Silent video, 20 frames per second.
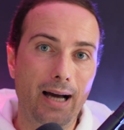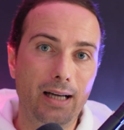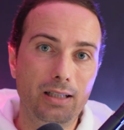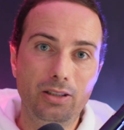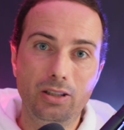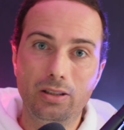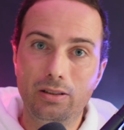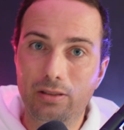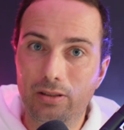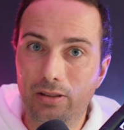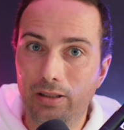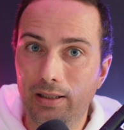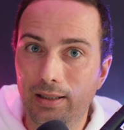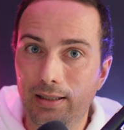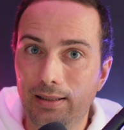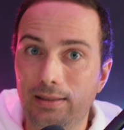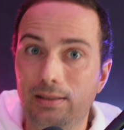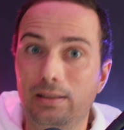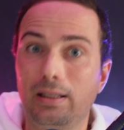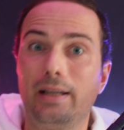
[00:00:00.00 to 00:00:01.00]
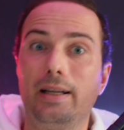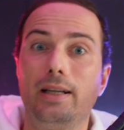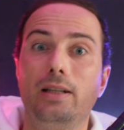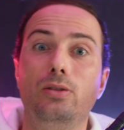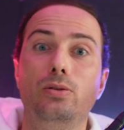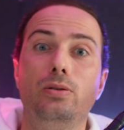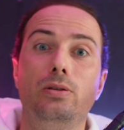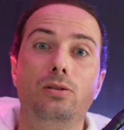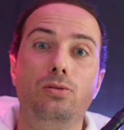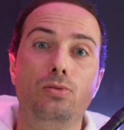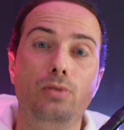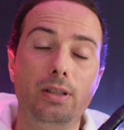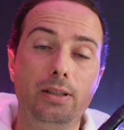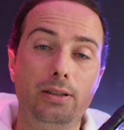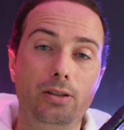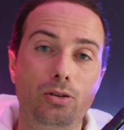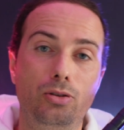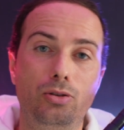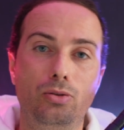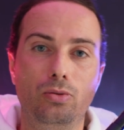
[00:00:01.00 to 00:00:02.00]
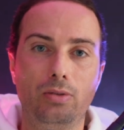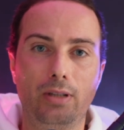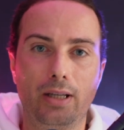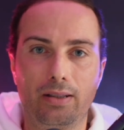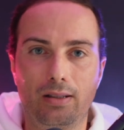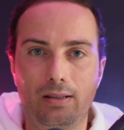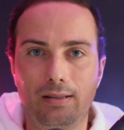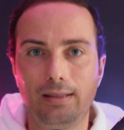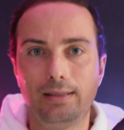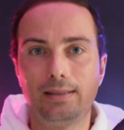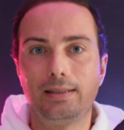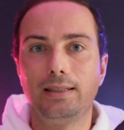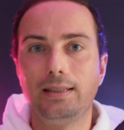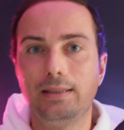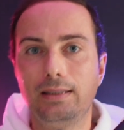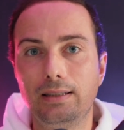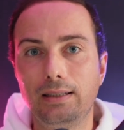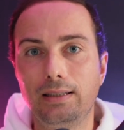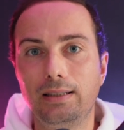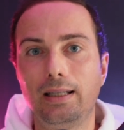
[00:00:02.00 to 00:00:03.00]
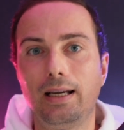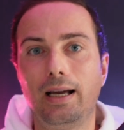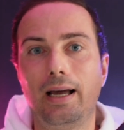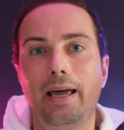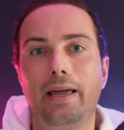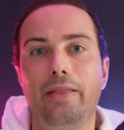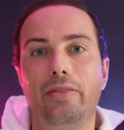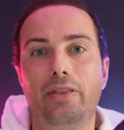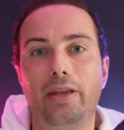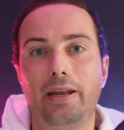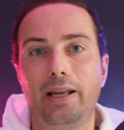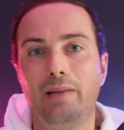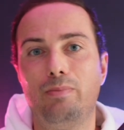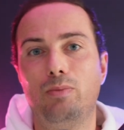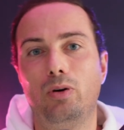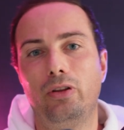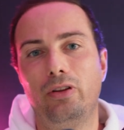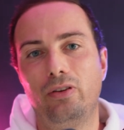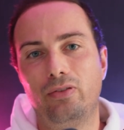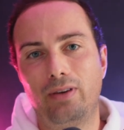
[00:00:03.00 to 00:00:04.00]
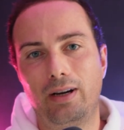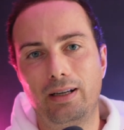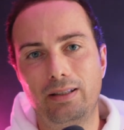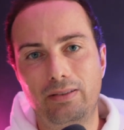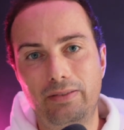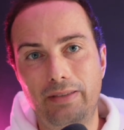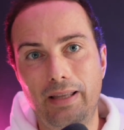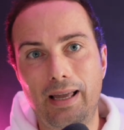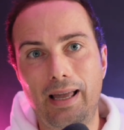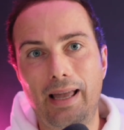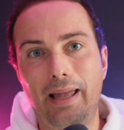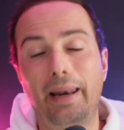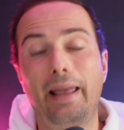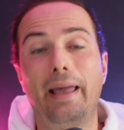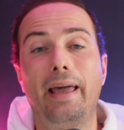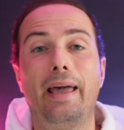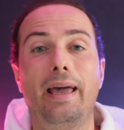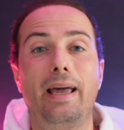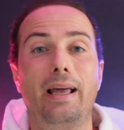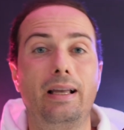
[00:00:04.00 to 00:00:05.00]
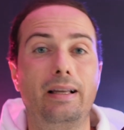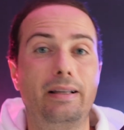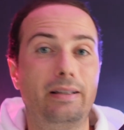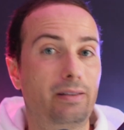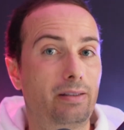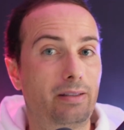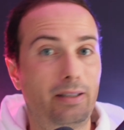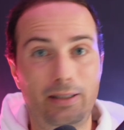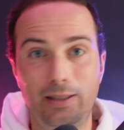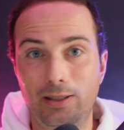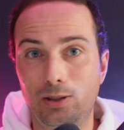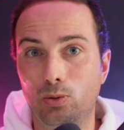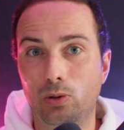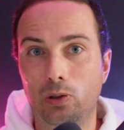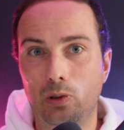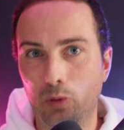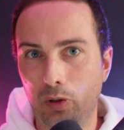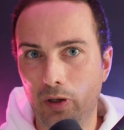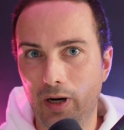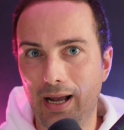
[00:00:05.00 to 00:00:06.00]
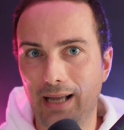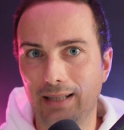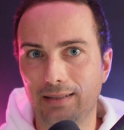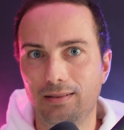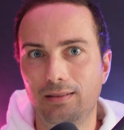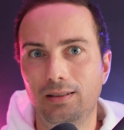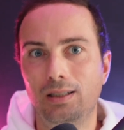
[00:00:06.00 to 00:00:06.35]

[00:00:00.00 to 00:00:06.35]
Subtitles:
I did this, then I used research to get this idea, and then I modified that, and this is where we're at.